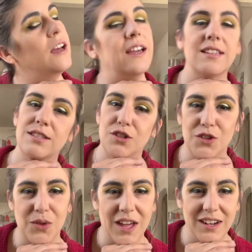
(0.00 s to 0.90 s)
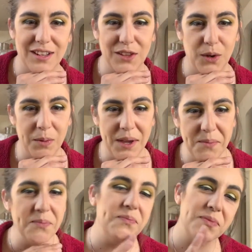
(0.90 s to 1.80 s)
I can still do that in a little bit.
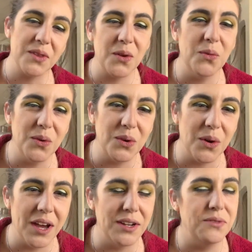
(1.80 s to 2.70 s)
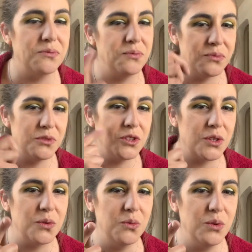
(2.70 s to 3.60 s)
We'll go ahead and
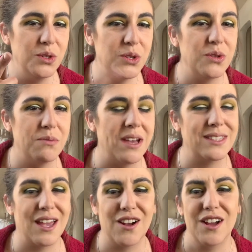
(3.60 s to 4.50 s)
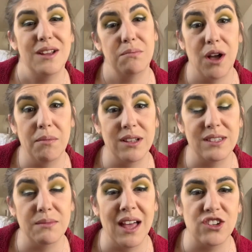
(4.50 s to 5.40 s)
we'll do the mascara and pop on
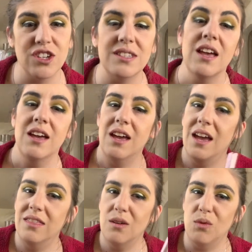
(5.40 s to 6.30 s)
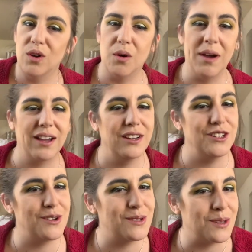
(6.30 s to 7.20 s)
some lashes, and then we'll go back and
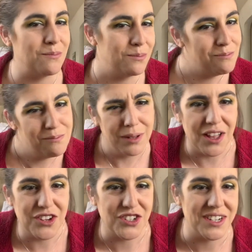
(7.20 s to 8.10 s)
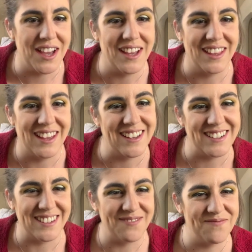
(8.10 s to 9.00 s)
do some blush and highlight
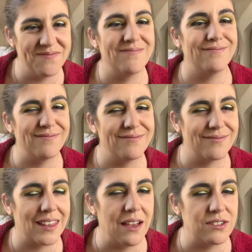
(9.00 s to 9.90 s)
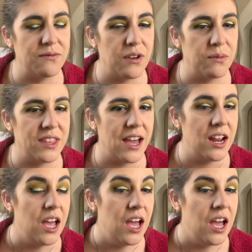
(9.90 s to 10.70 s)
and have some fun with that.